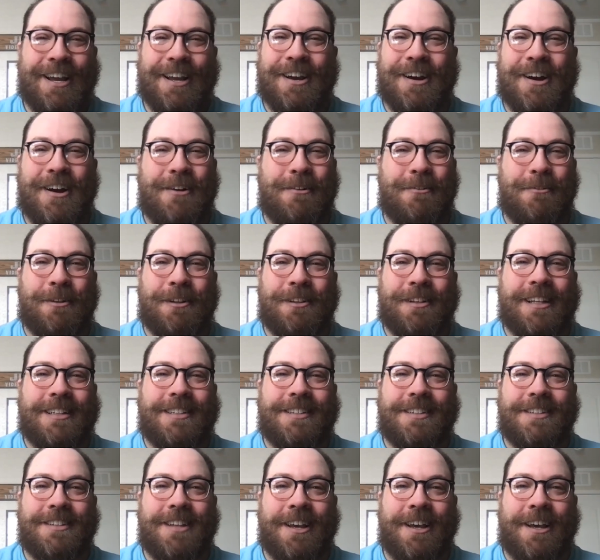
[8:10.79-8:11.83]
Well,
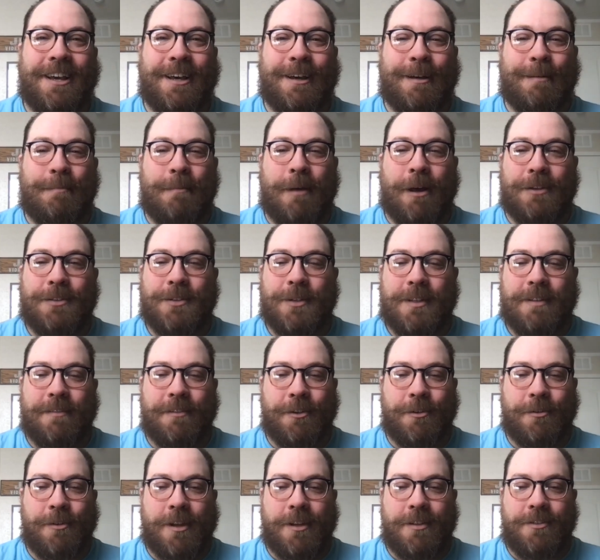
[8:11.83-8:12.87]
let's also give a
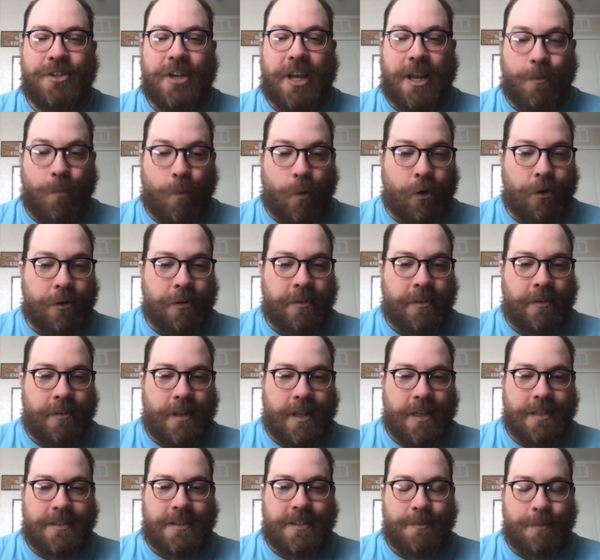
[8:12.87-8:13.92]
little credit. Jack Warden
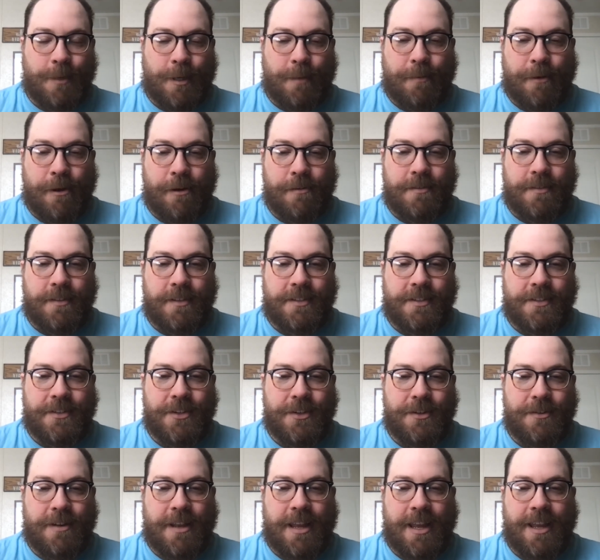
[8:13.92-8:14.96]
has a small part in this
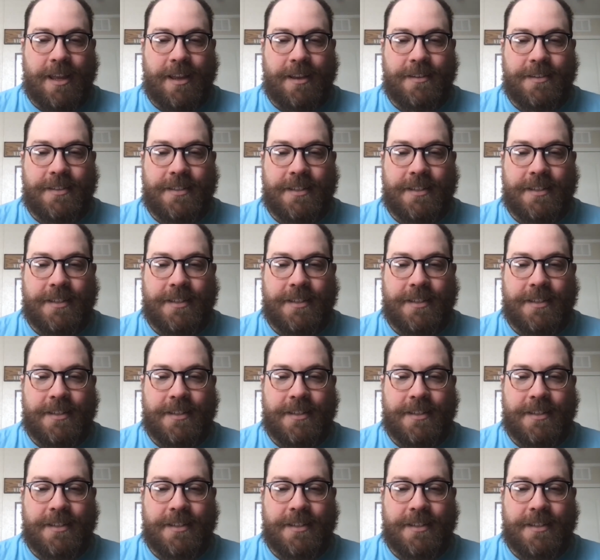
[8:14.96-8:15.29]
too, and